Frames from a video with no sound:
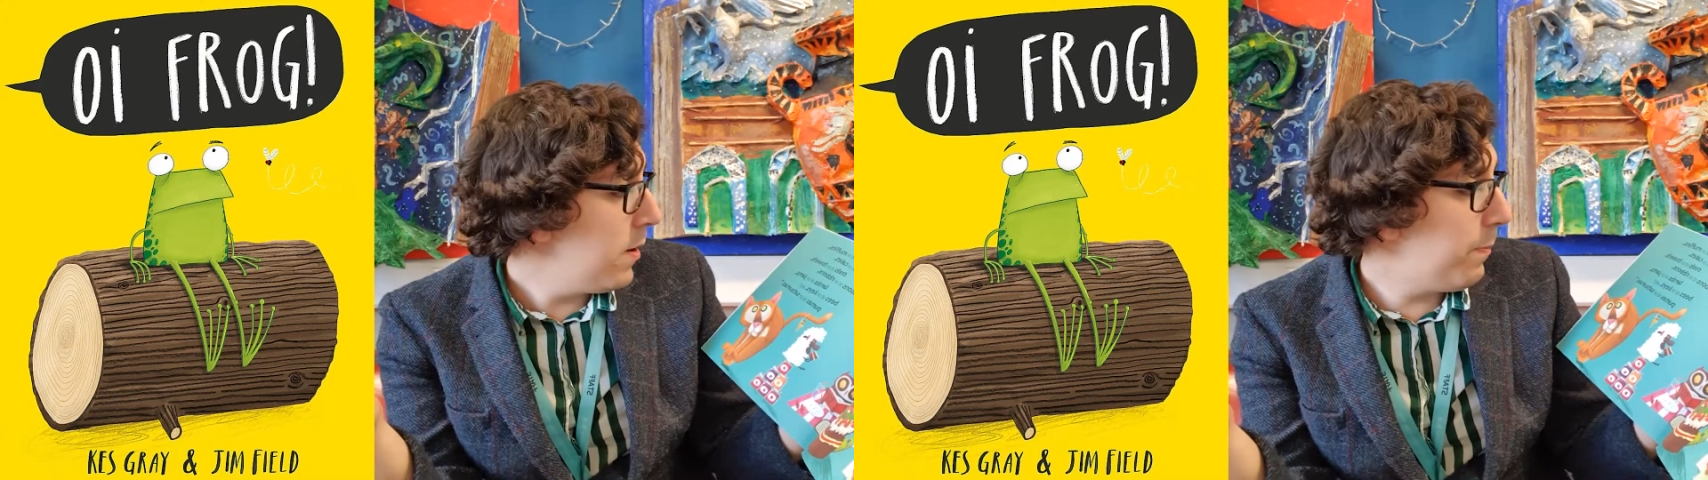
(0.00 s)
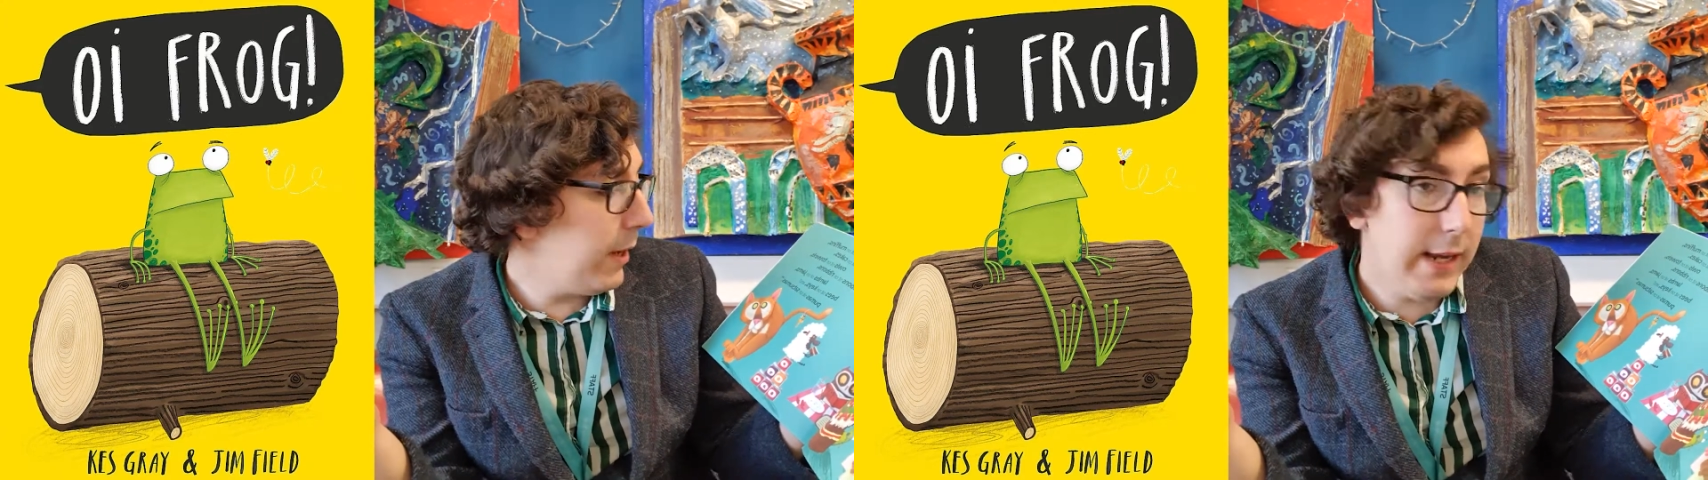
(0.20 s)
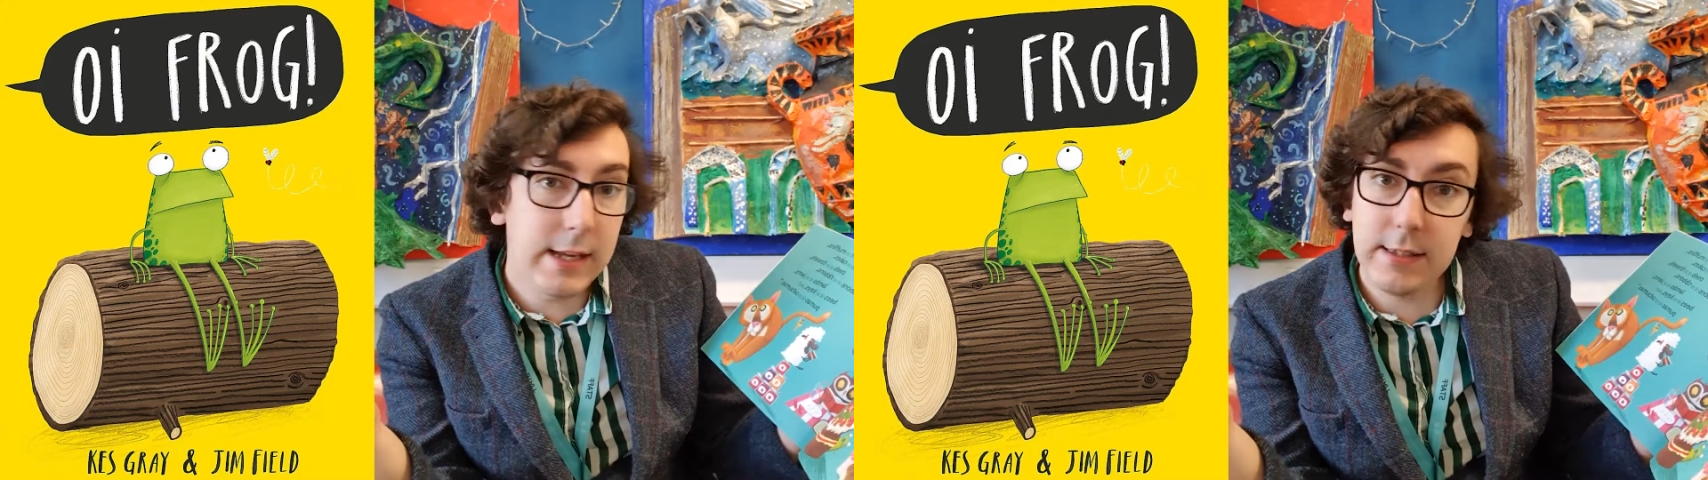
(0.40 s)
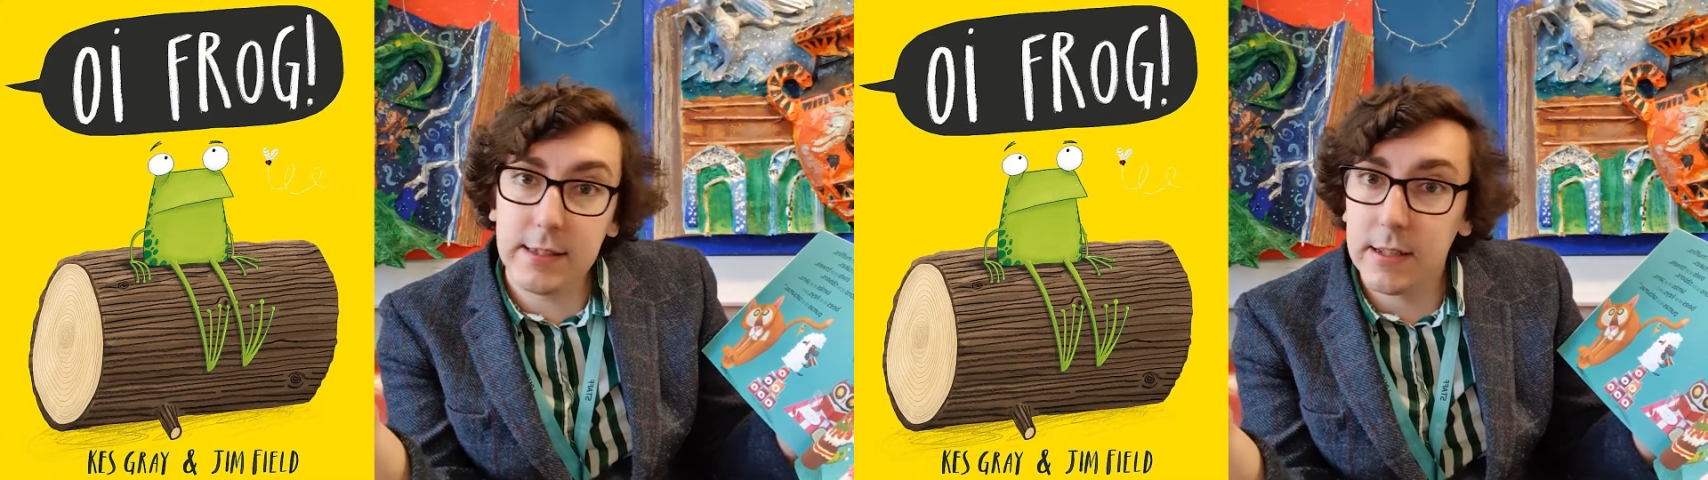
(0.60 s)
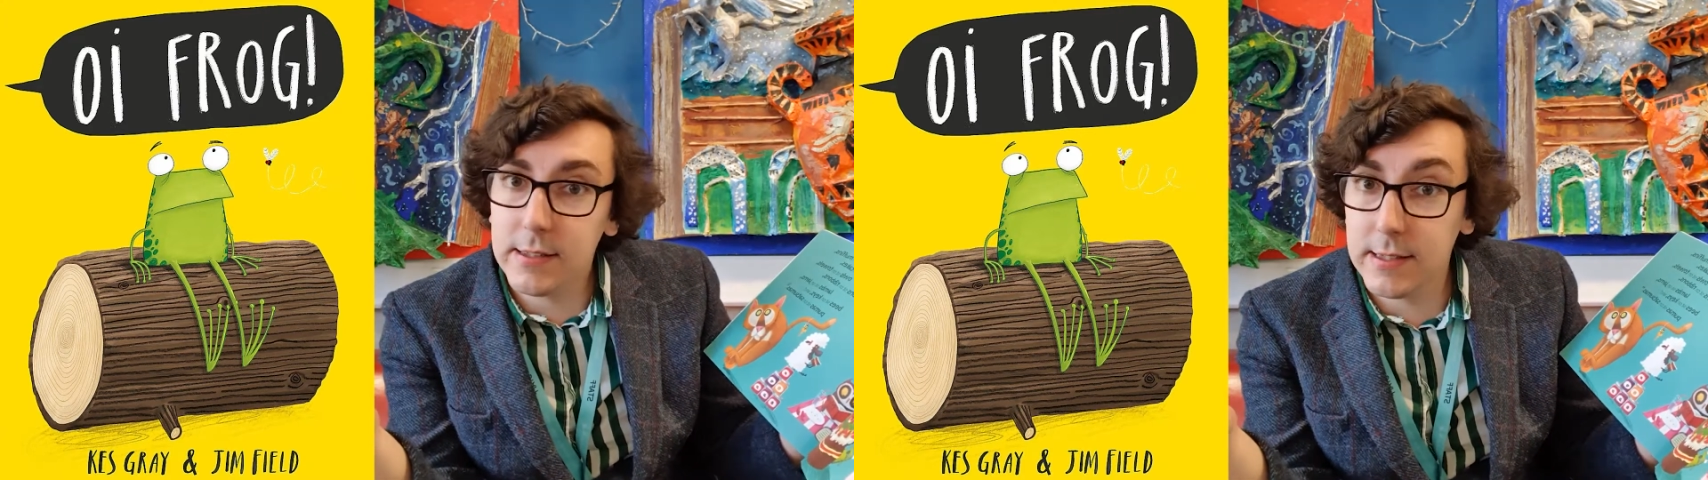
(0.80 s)
Bees
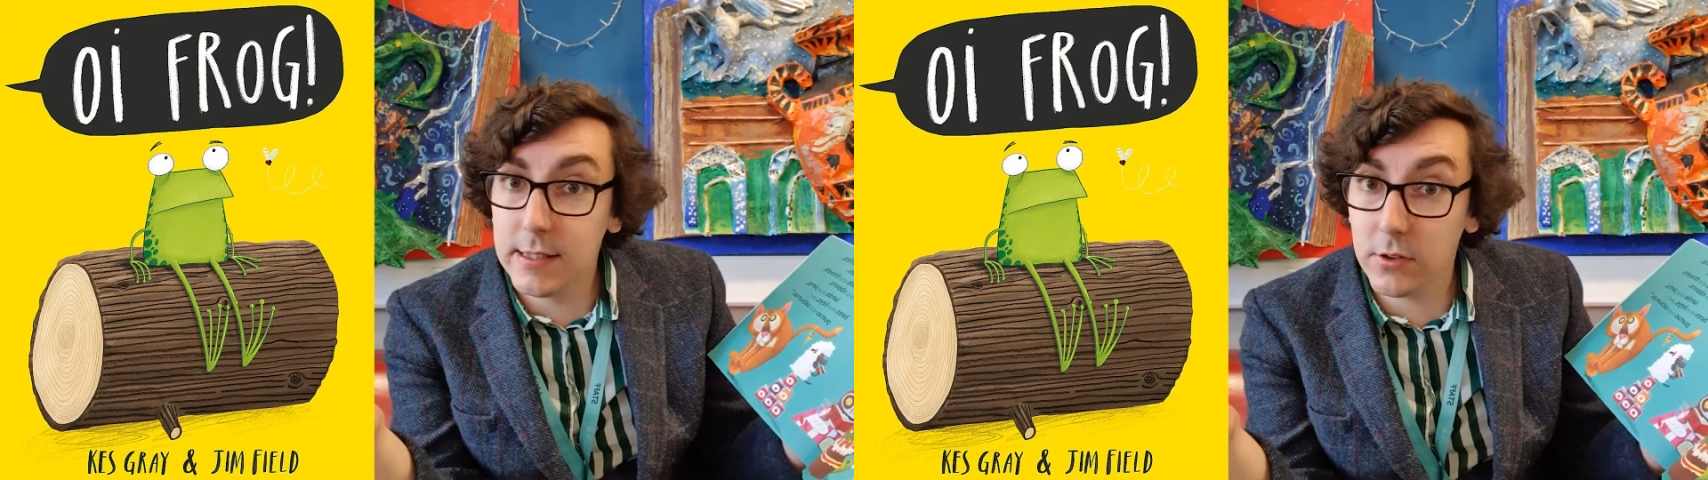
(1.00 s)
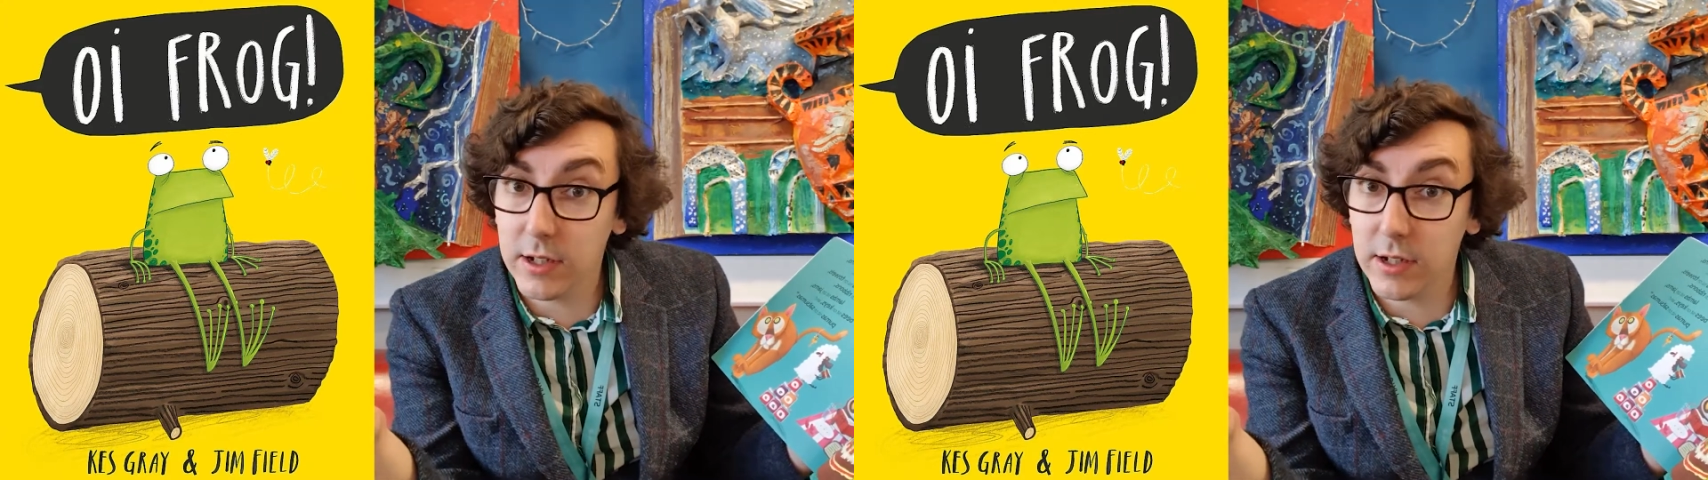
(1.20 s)
sit on